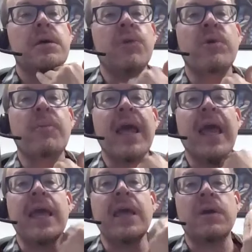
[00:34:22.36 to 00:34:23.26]
you know, when my
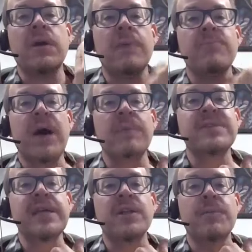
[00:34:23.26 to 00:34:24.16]
anger, I'm
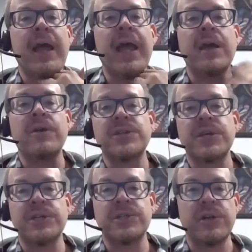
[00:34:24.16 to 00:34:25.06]
scared that my anger is
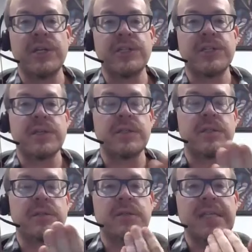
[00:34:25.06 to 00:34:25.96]
going to turn into
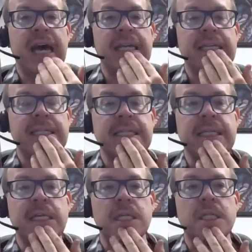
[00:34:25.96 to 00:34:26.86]
sadness and
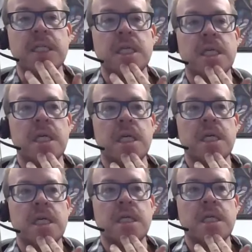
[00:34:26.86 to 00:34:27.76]
tears.
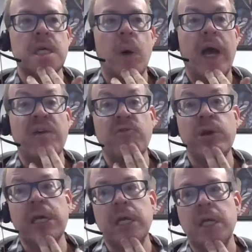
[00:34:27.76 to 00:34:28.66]
So I
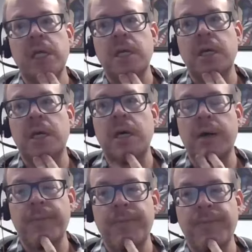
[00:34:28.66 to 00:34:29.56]
avoid it.
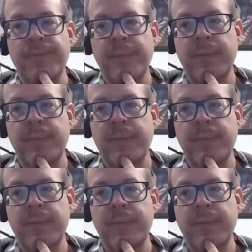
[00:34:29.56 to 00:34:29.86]
Um,